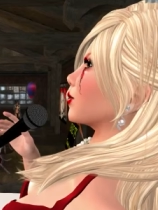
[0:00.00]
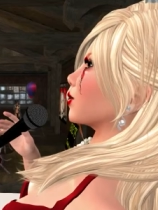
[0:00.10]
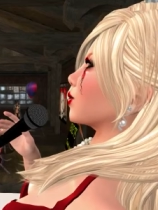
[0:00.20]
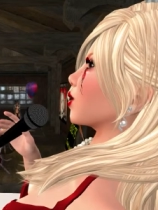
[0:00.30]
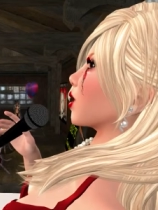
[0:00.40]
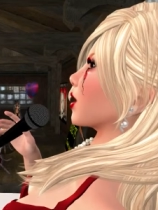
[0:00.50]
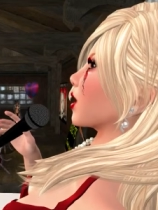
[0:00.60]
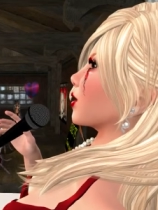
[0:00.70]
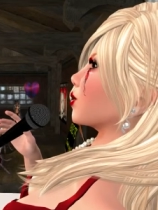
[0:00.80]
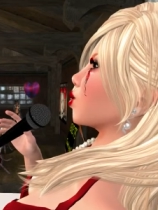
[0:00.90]
motel
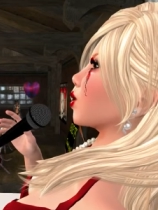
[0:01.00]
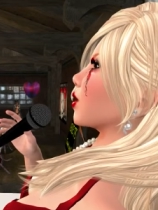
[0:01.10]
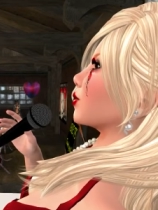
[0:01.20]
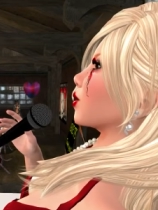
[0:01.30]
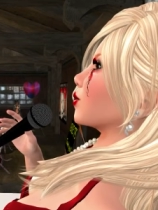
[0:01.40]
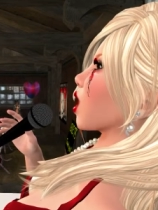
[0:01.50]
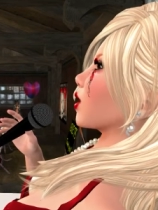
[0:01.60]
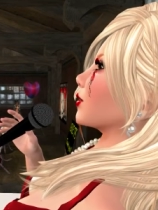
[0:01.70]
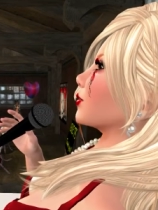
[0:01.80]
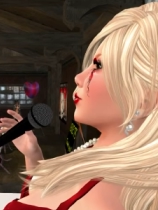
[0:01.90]
or shotgun
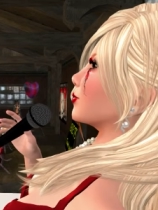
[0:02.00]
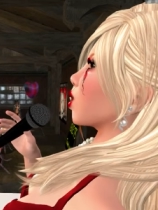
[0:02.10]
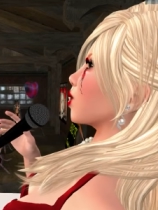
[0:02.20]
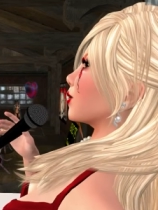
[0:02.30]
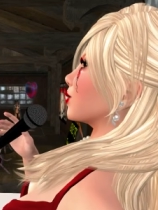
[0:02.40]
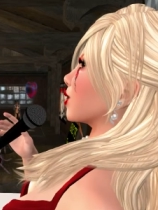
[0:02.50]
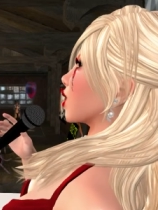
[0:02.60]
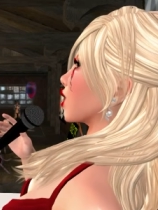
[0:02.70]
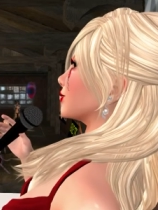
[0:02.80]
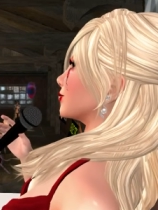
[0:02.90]
shack, it's blues
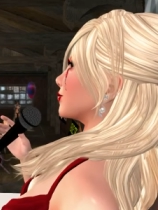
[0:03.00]
death.